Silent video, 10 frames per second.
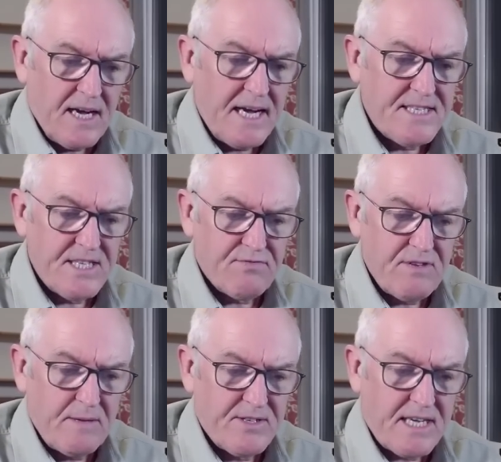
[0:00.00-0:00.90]

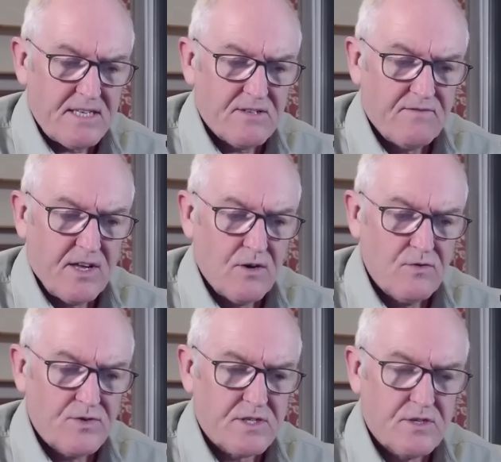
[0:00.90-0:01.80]
83% of
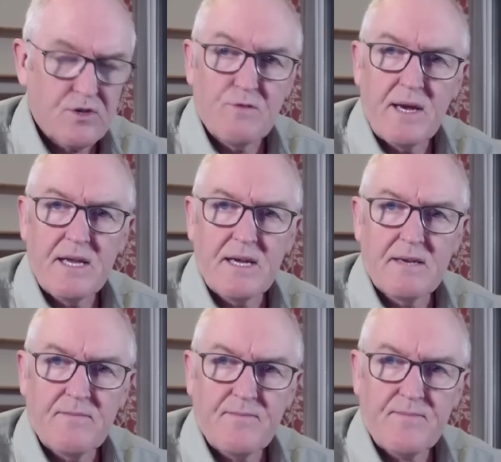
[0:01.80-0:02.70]
those 2 million,